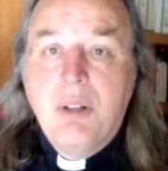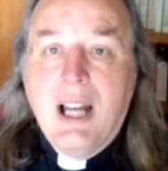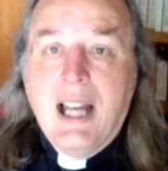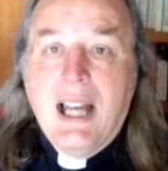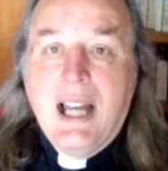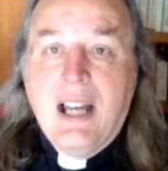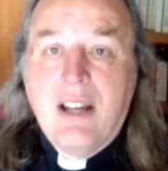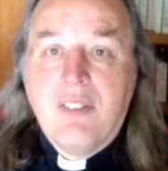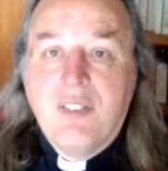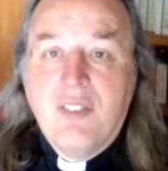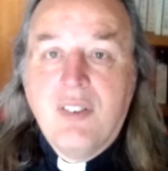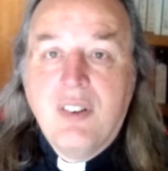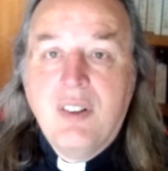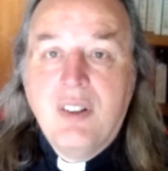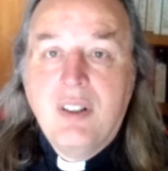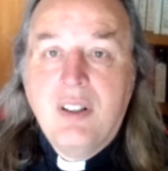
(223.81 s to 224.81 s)
have
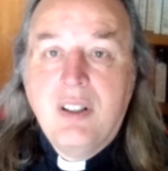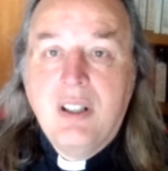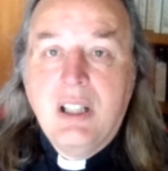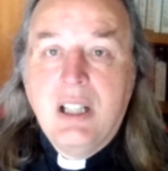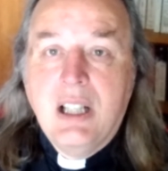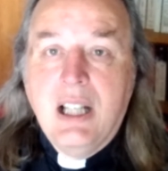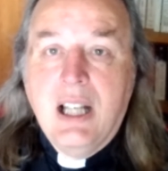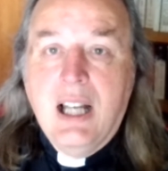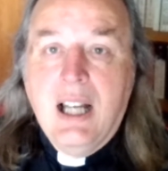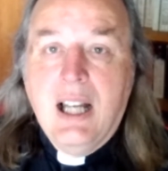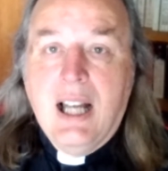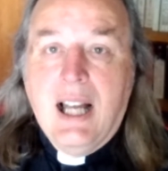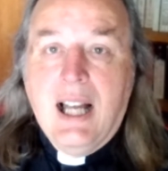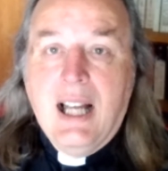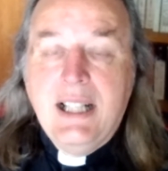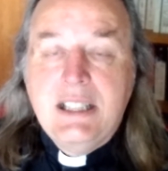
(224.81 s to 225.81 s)

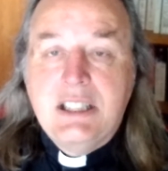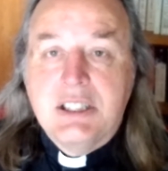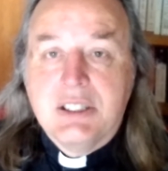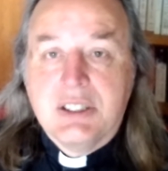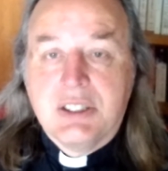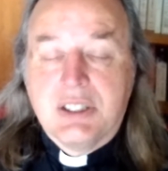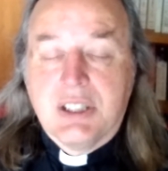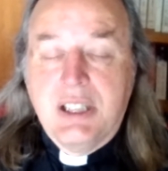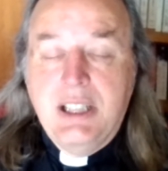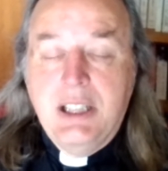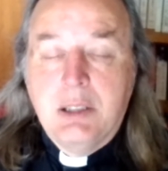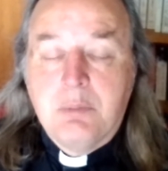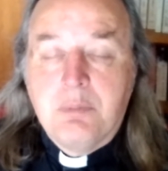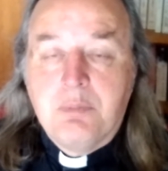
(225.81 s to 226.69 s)
agency.